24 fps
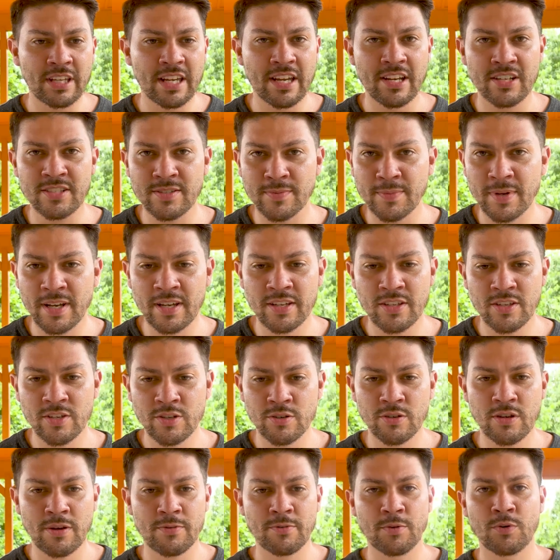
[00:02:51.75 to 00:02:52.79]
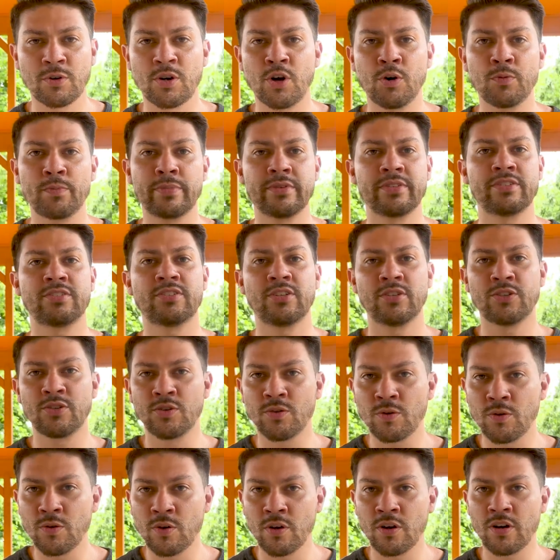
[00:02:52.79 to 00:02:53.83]
cares about you. Everyone opens the
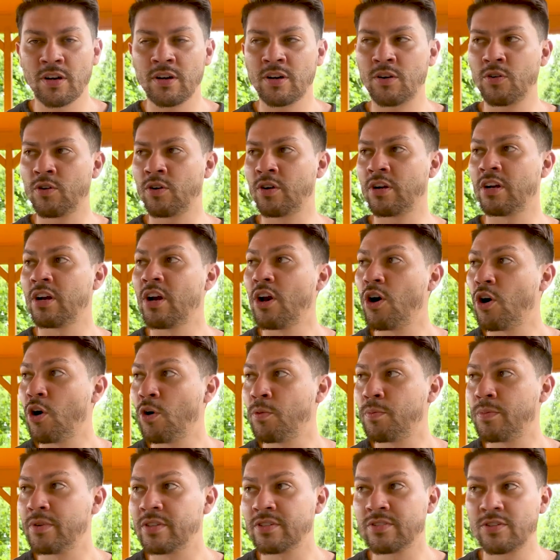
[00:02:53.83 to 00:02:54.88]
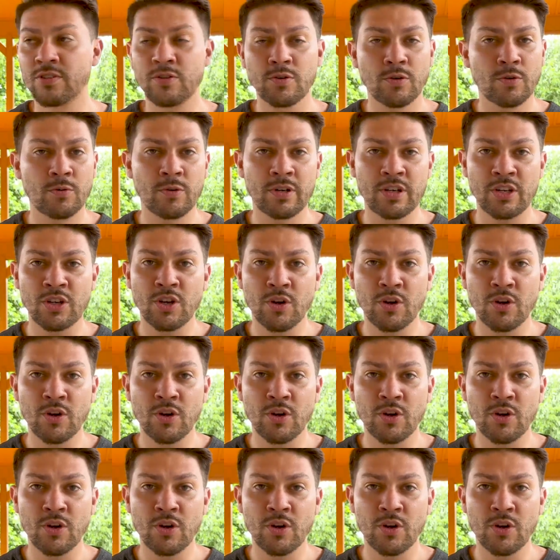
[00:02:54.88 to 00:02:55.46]
door when you